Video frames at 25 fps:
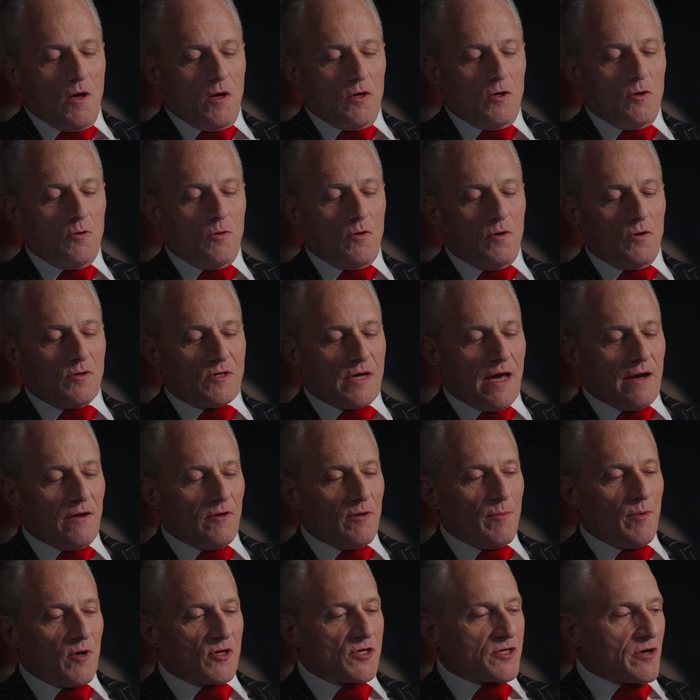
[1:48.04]
You titled
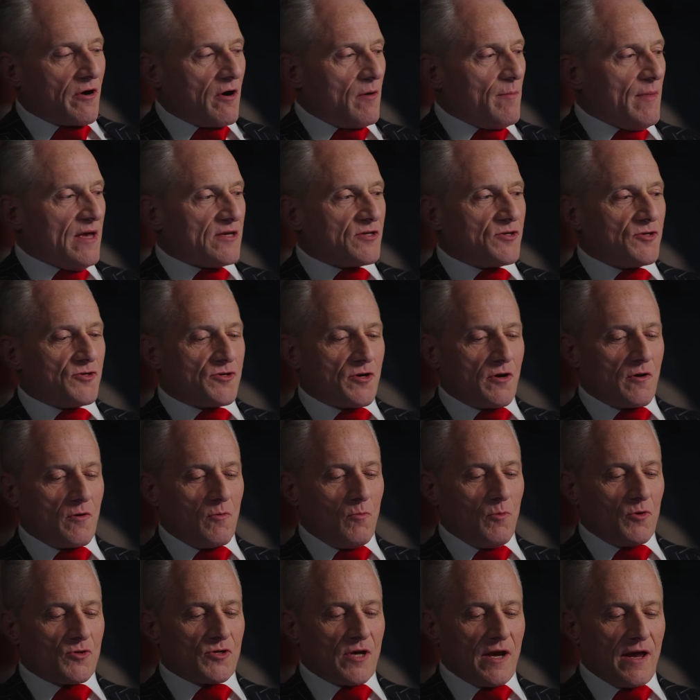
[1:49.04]
the book Starry Messenger,
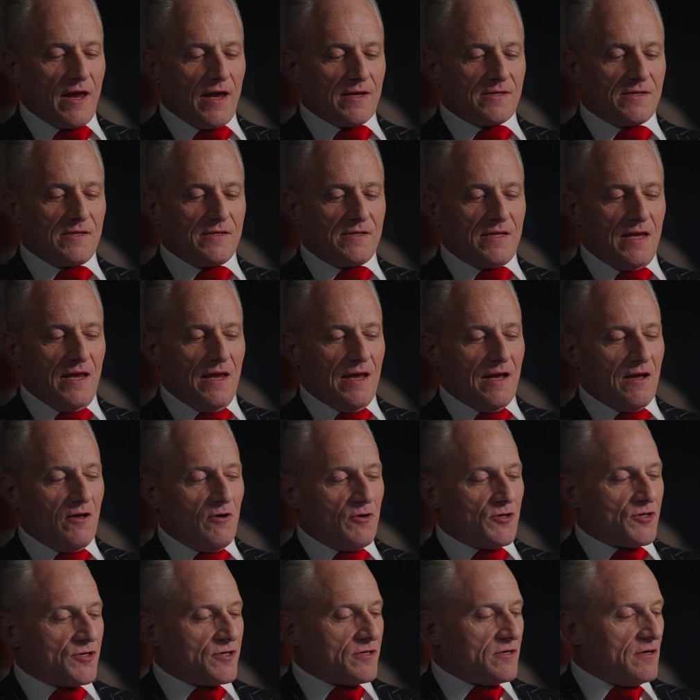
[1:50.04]
which I guess is the
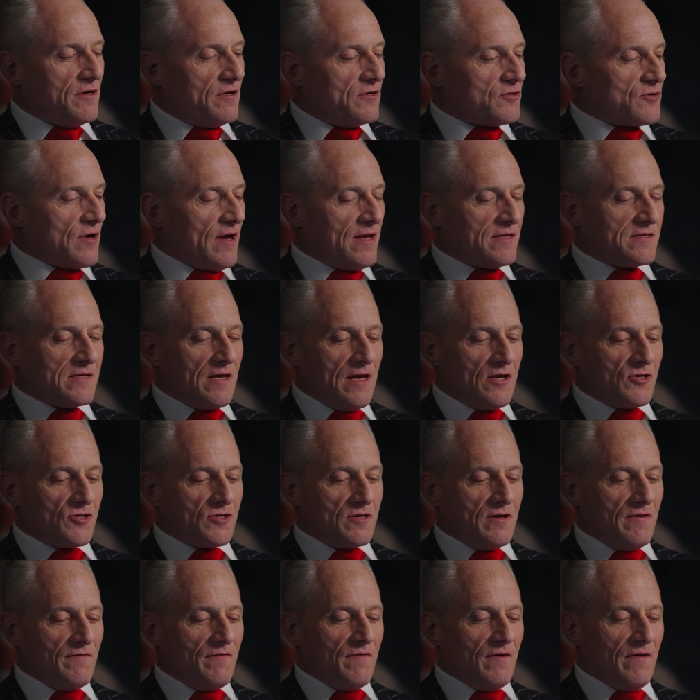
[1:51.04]
English
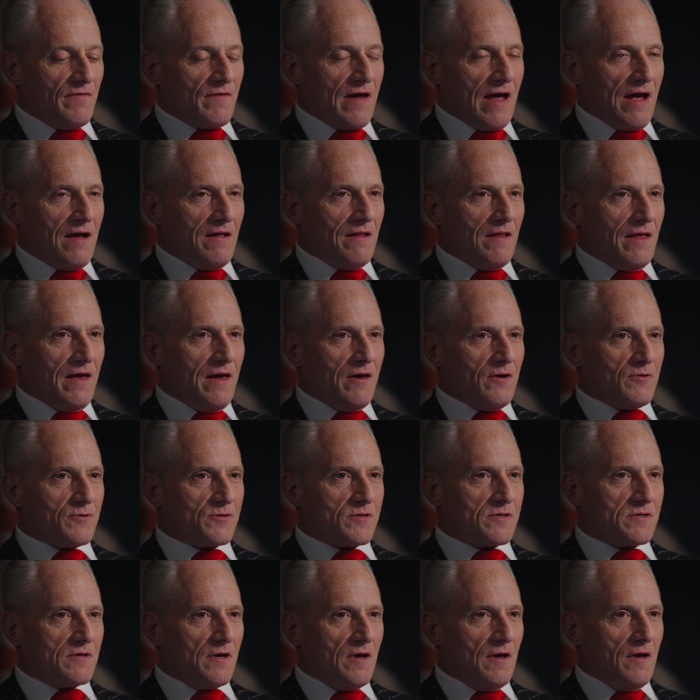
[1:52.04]
translation of
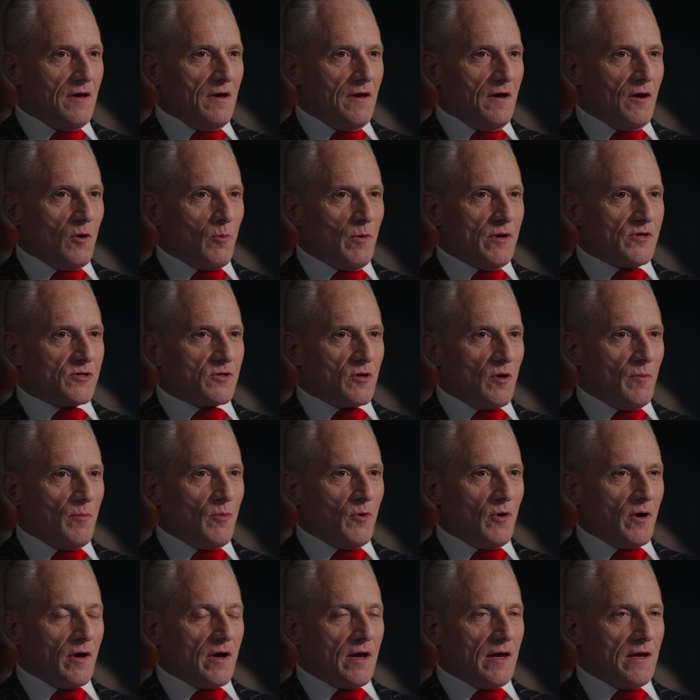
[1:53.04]
Galileo's original
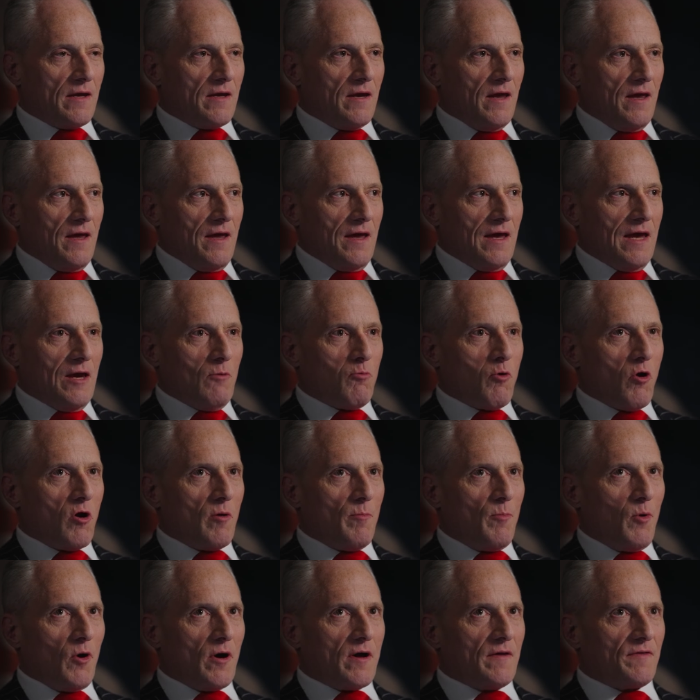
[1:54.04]
book. And he wrote a
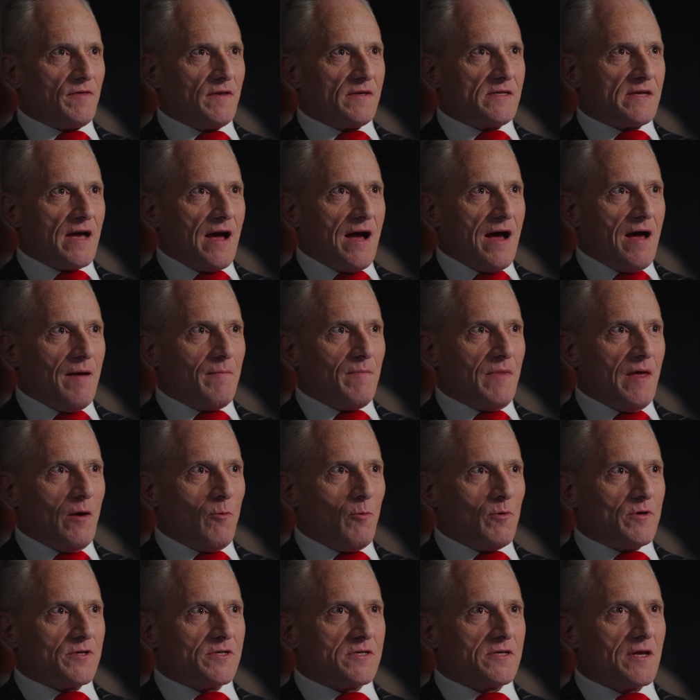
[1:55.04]
book at the time that
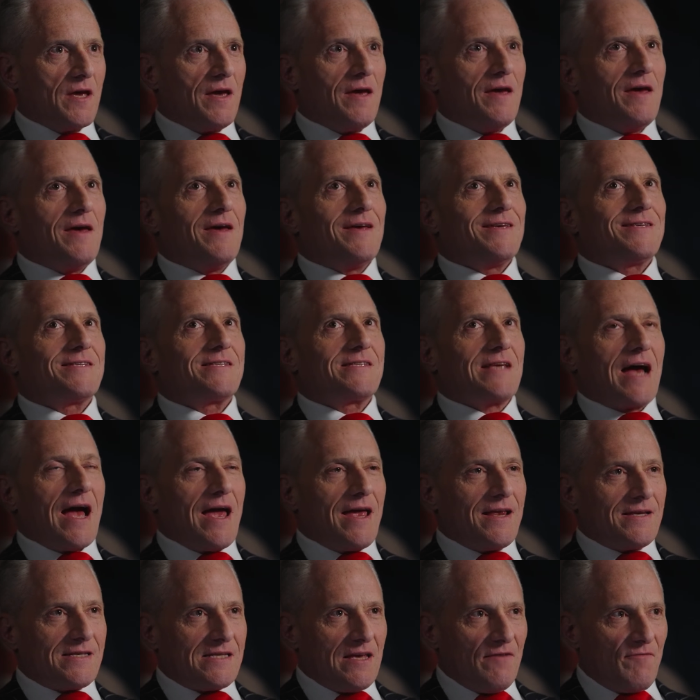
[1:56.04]
was
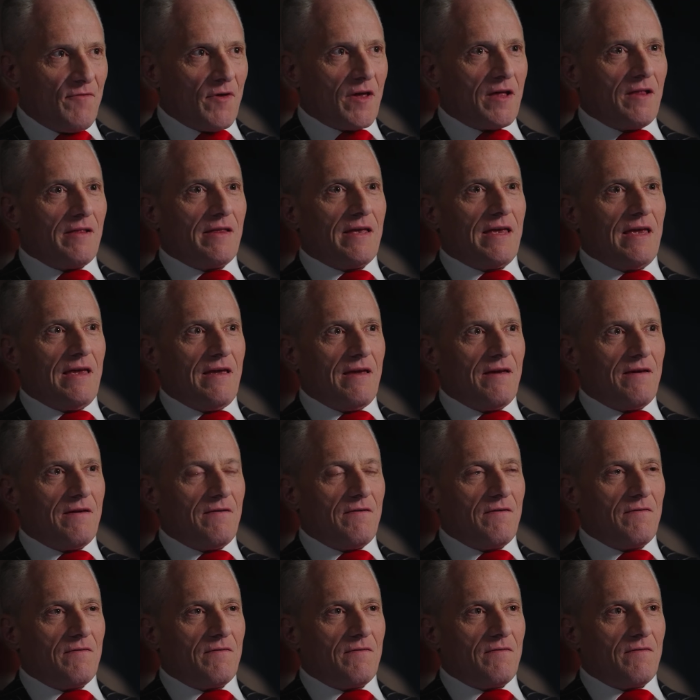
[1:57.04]
scientifically
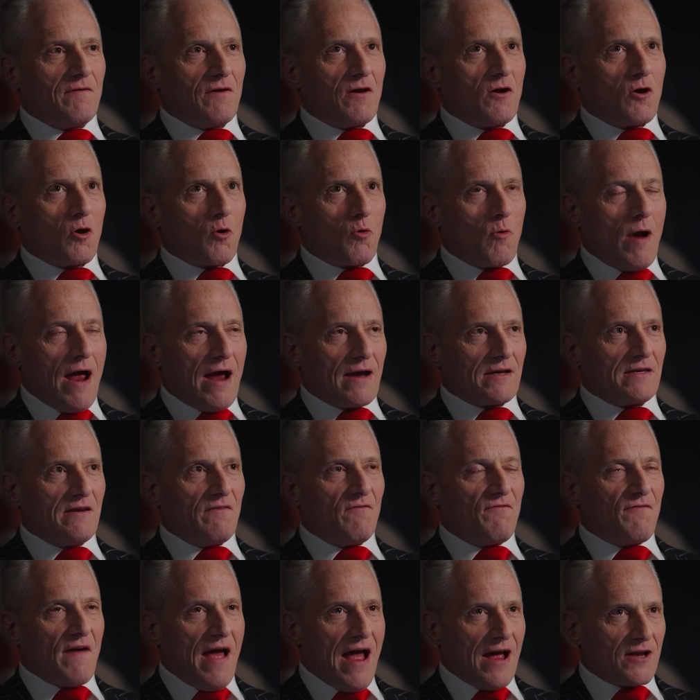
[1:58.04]
correct
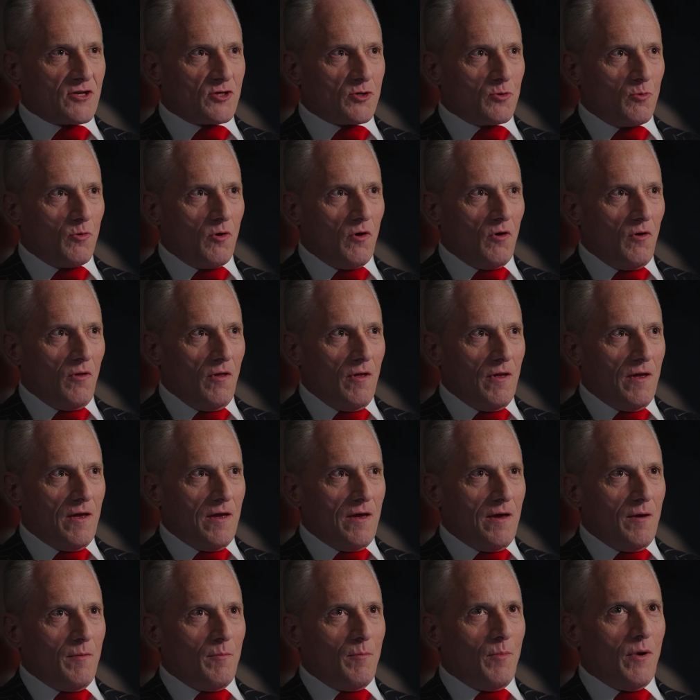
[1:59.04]
and factual,
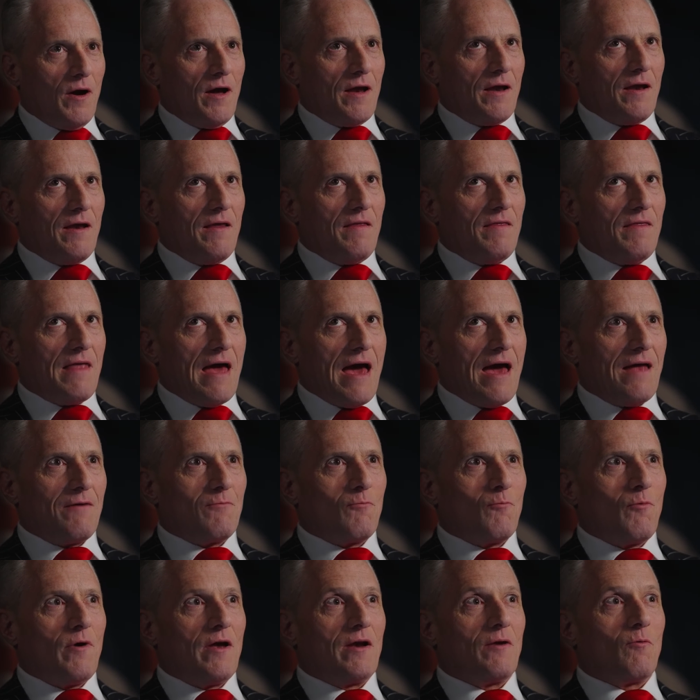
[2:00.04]
but that
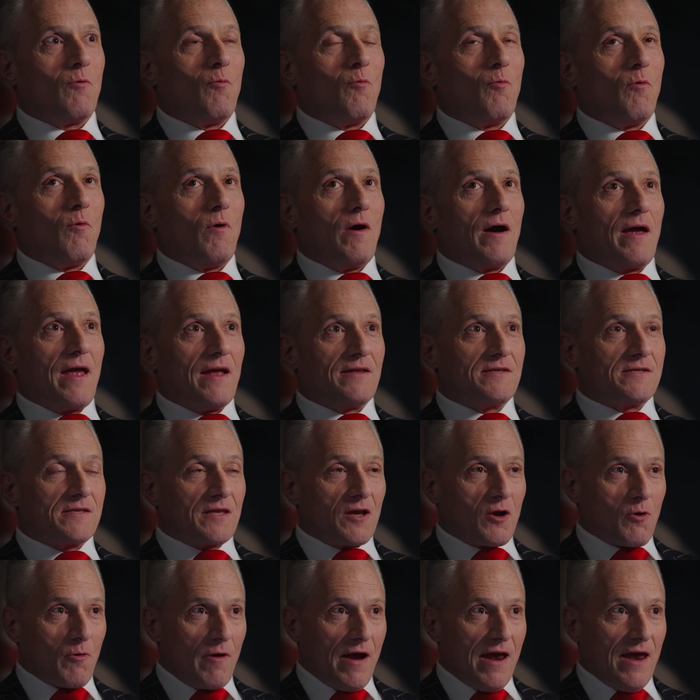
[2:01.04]
went against the
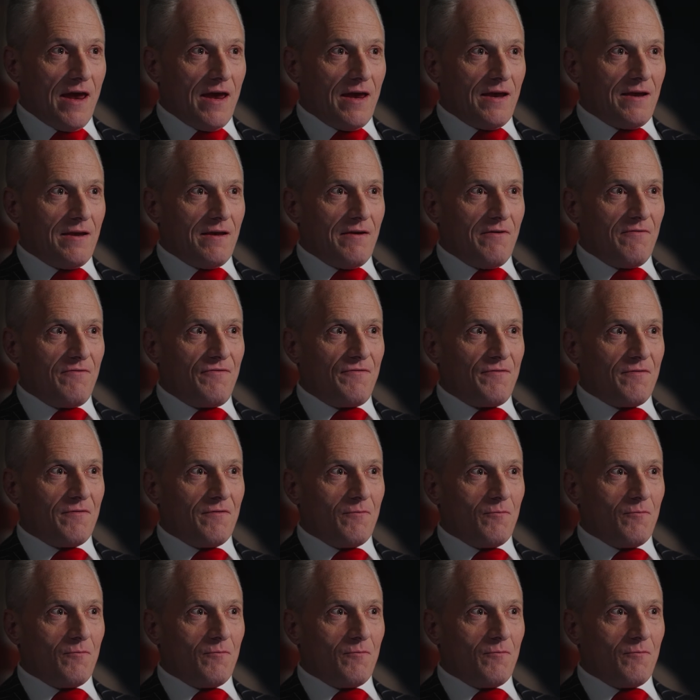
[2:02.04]
grain of